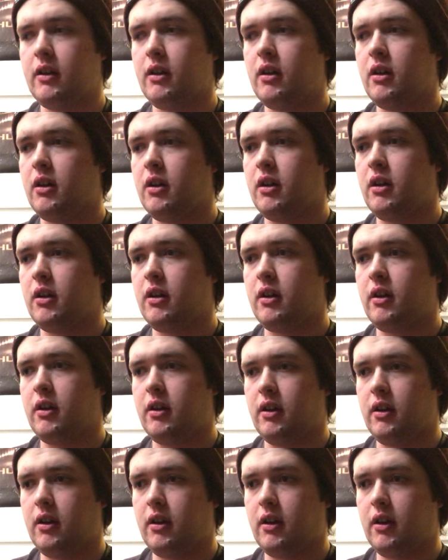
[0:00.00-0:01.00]

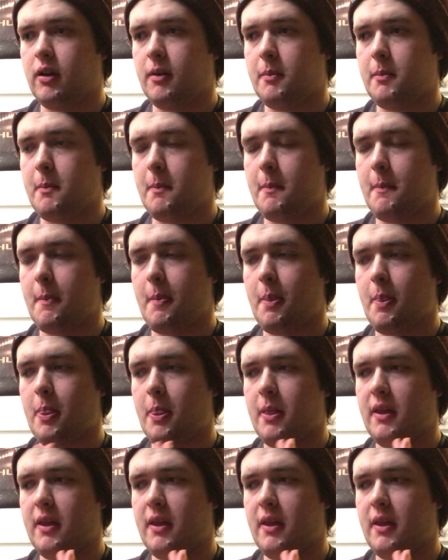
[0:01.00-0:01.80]
Nothing is said.